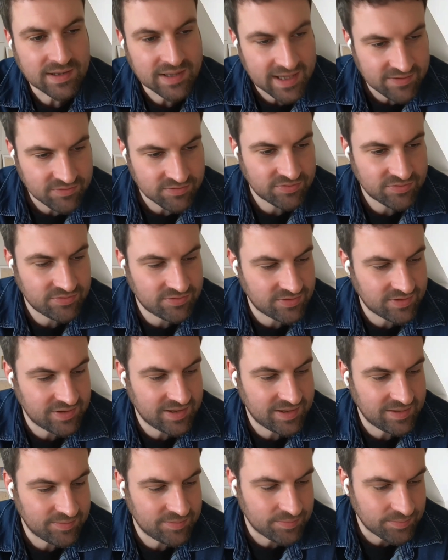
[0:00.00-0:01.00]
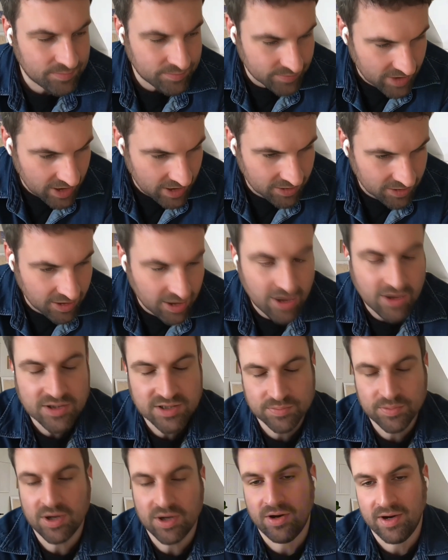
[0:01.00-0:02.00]
live a
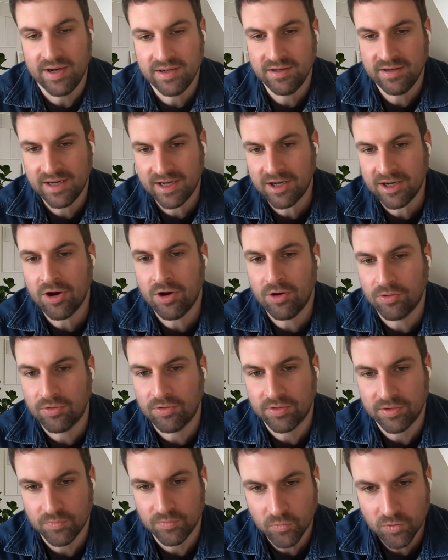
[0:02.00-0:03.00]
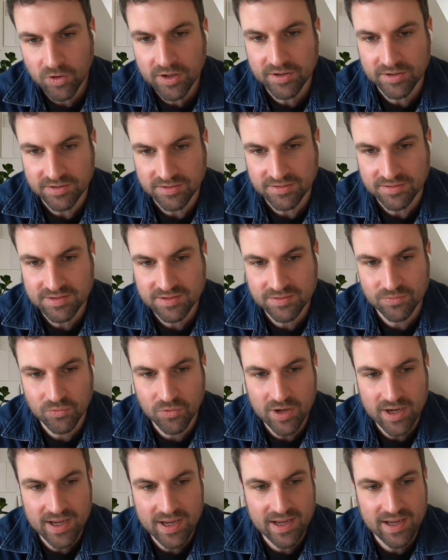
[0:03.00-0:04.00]
large part in an incongruent world
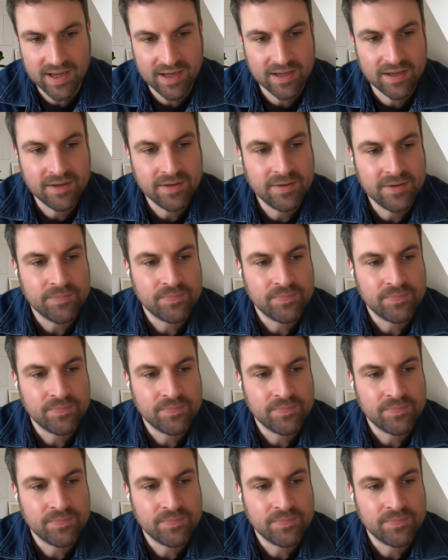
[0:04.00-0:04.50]
where